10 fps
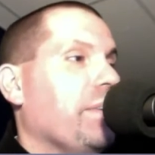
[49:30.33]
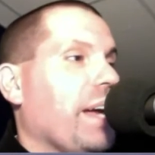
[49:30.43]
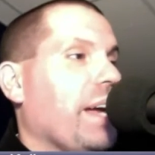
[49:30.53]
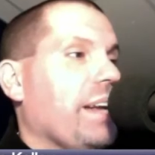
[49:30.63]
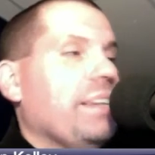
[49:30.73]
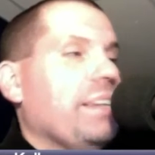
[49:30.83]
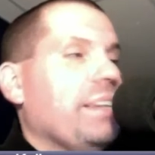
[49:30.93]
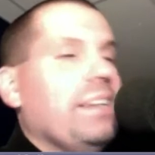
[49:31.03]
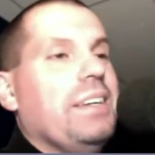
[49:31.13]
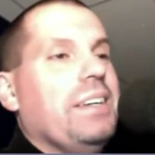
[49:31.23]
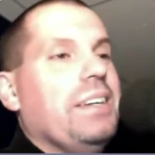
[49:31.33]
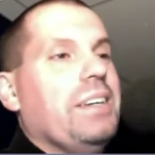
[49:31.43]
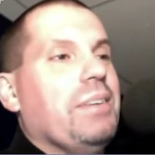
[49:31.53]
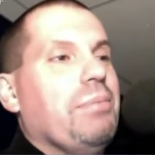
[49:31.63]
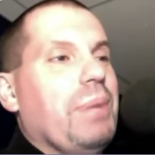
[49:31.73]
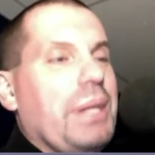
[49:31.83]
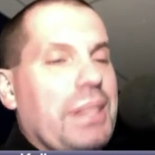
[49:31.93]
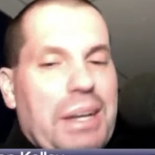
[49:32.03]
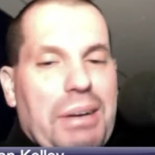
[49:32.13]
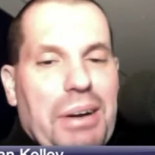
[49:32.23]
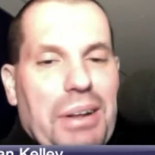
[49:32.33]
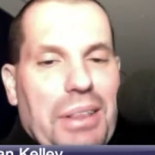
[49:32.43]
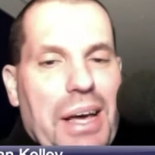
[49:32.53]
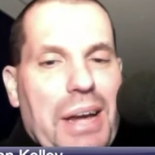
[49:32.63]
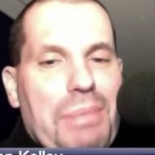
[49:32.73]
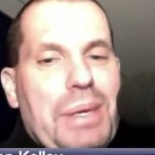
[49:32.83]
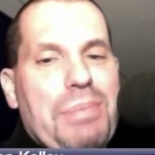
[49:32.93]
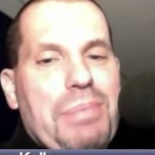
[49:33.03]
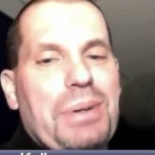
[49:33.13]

that, but there are a lot of people